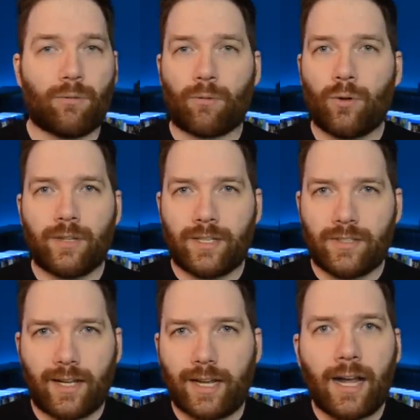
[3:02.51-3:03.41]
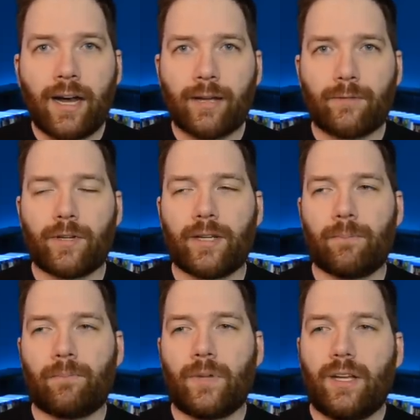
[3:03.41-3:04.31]
the role that is iconic for
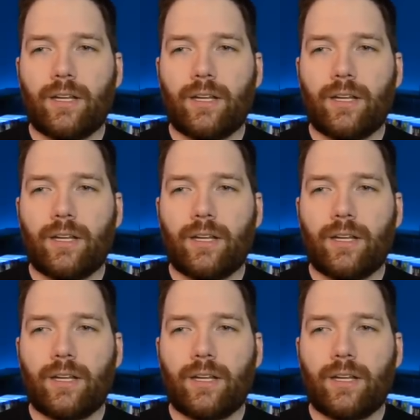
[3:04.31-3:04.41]
him,